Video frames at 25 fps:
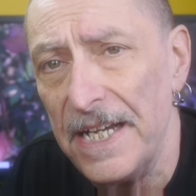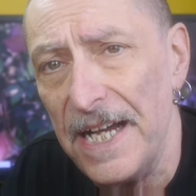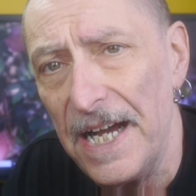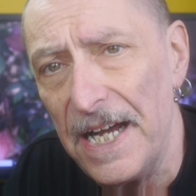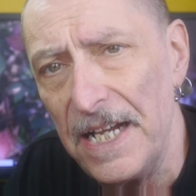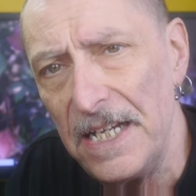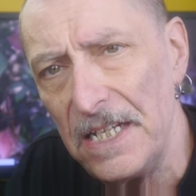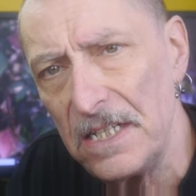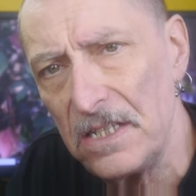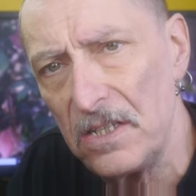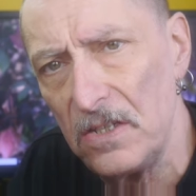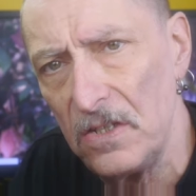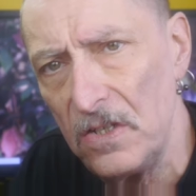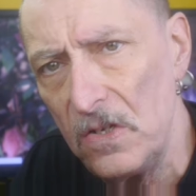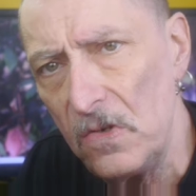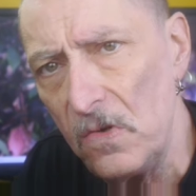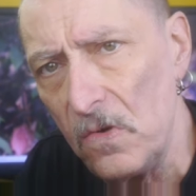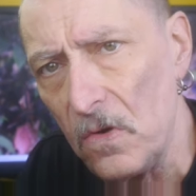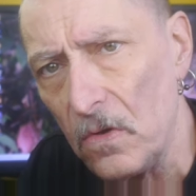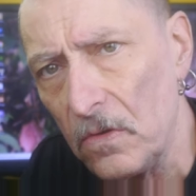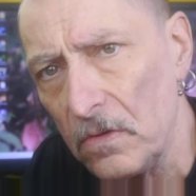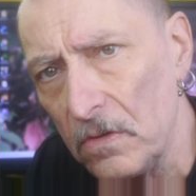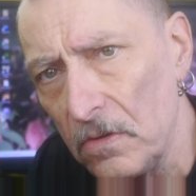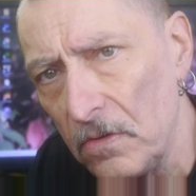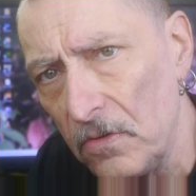it's
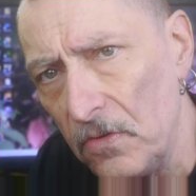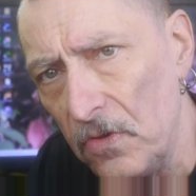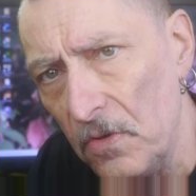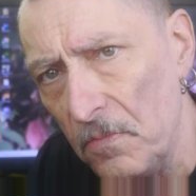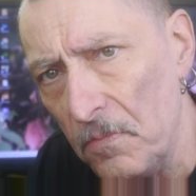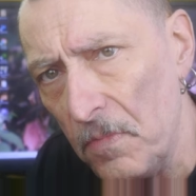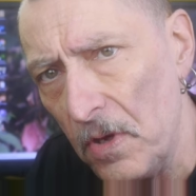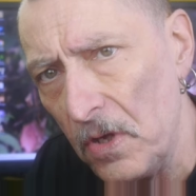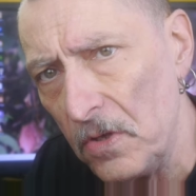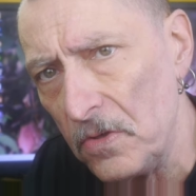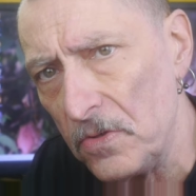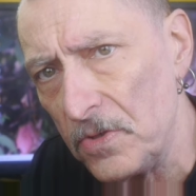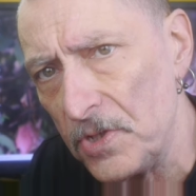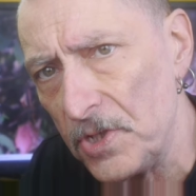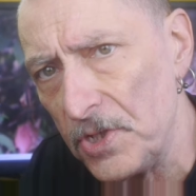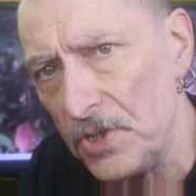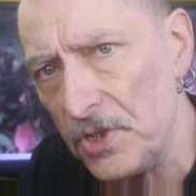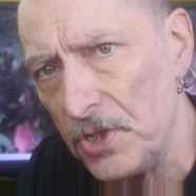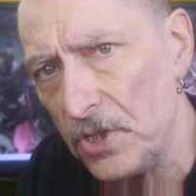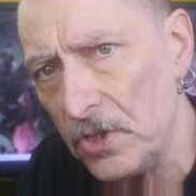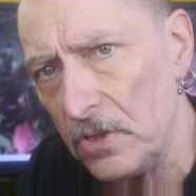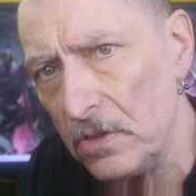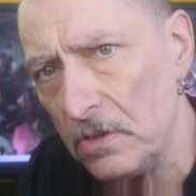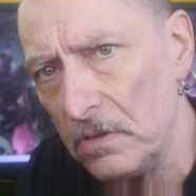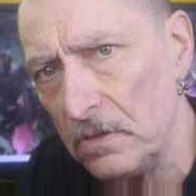not the
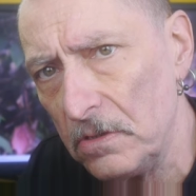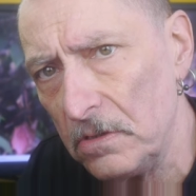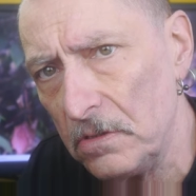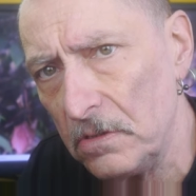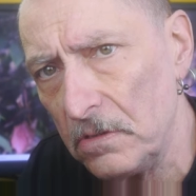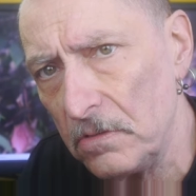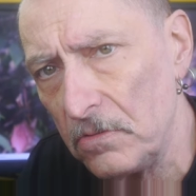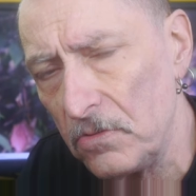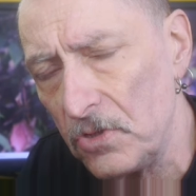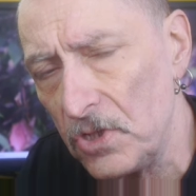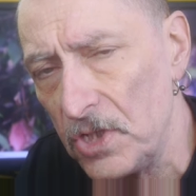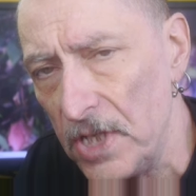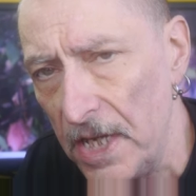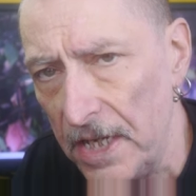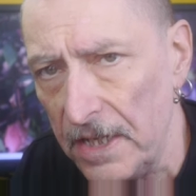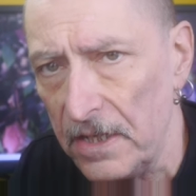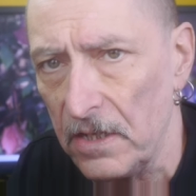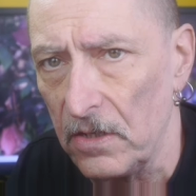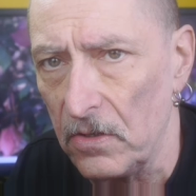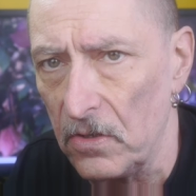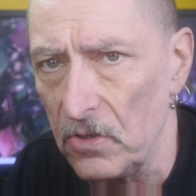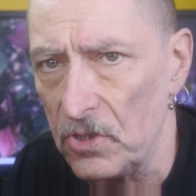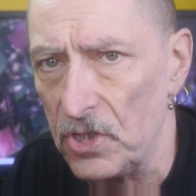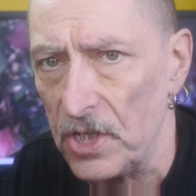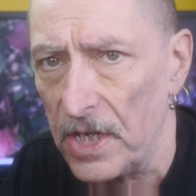most
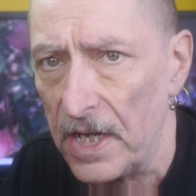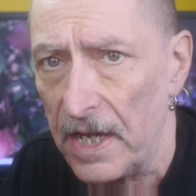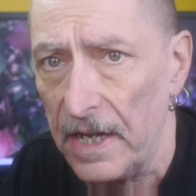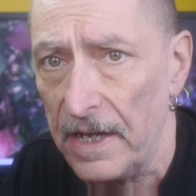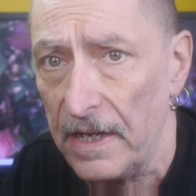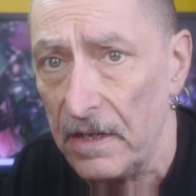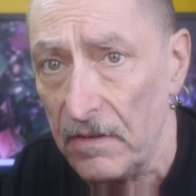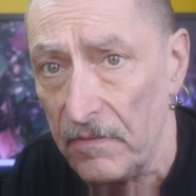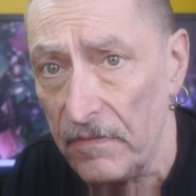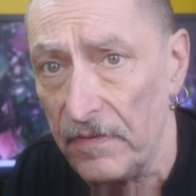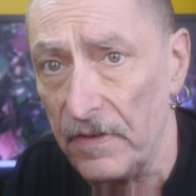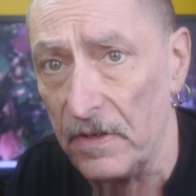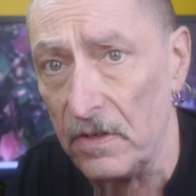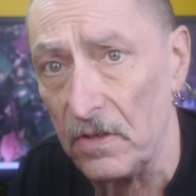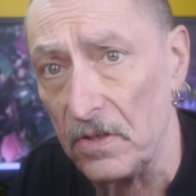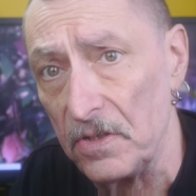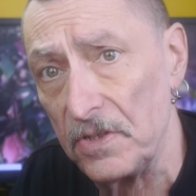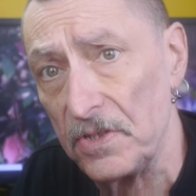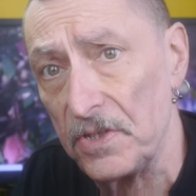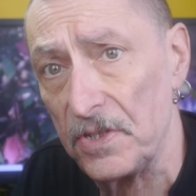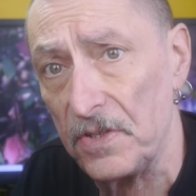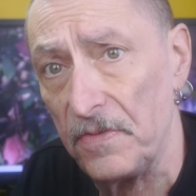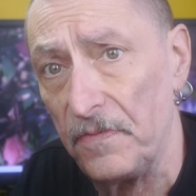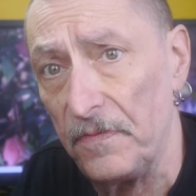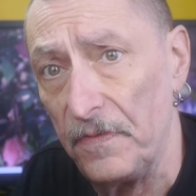technologically
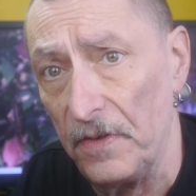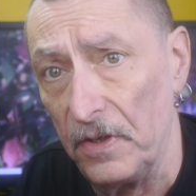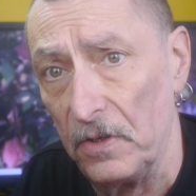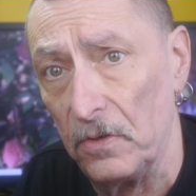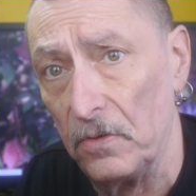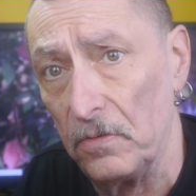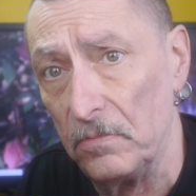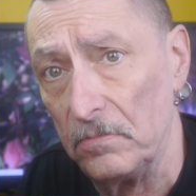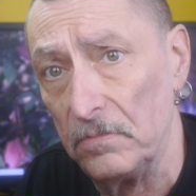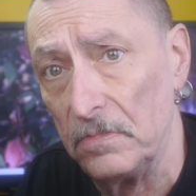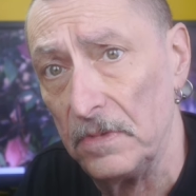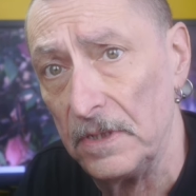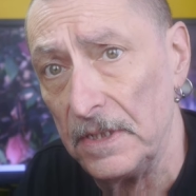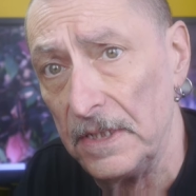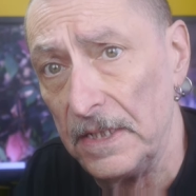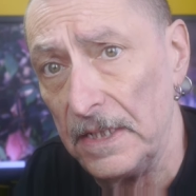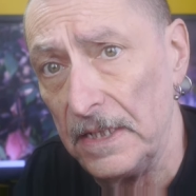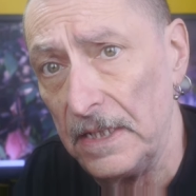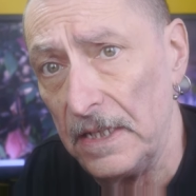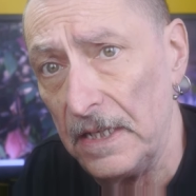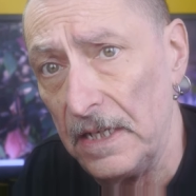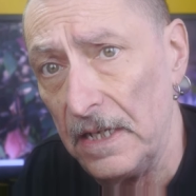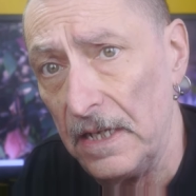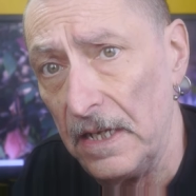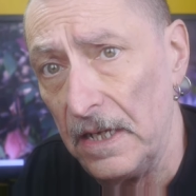advanced film,
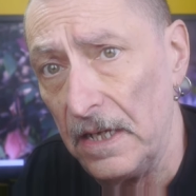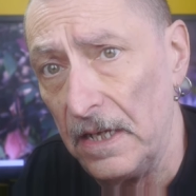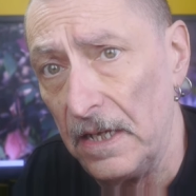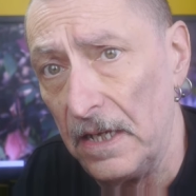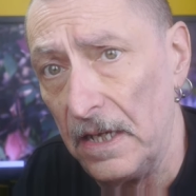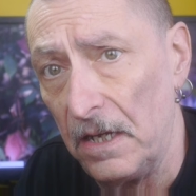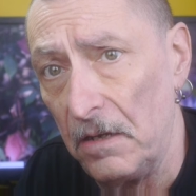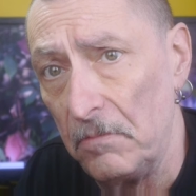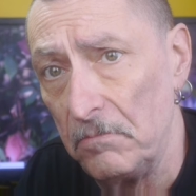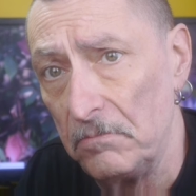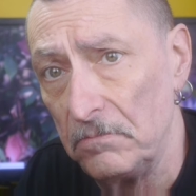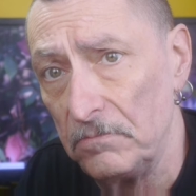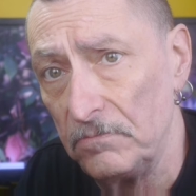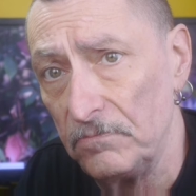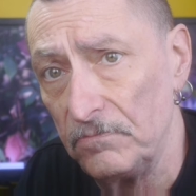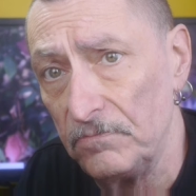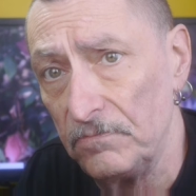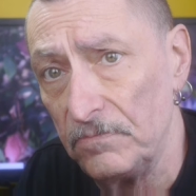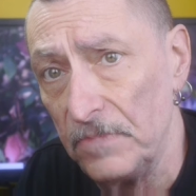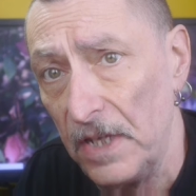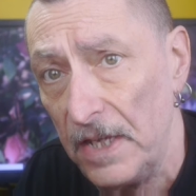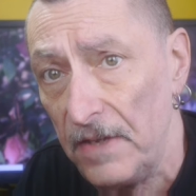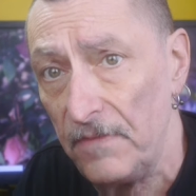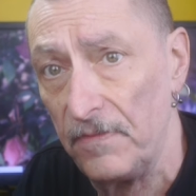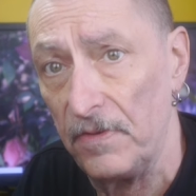
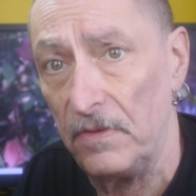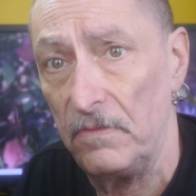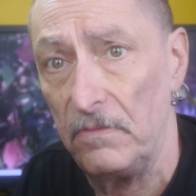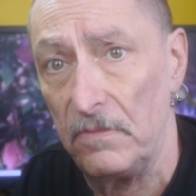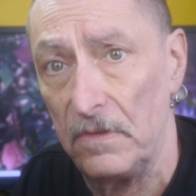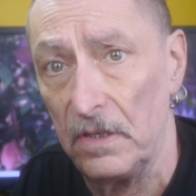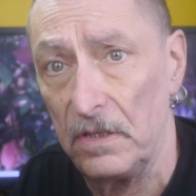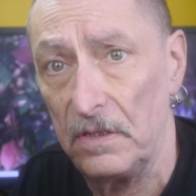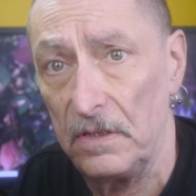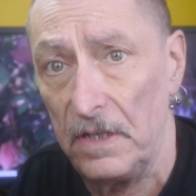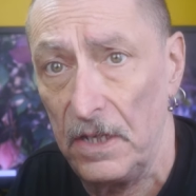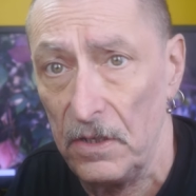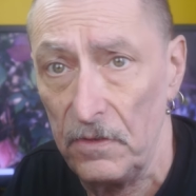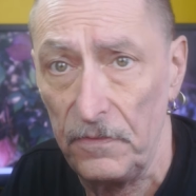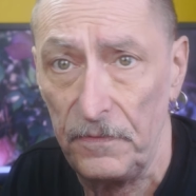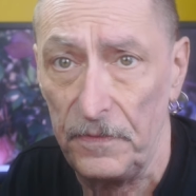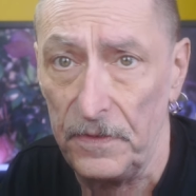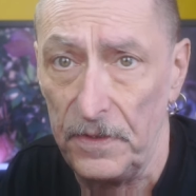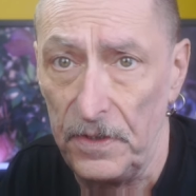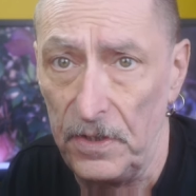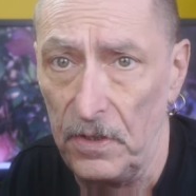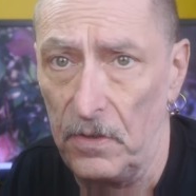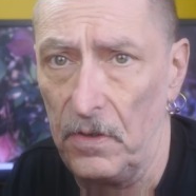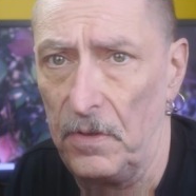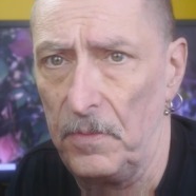even that Ilford do.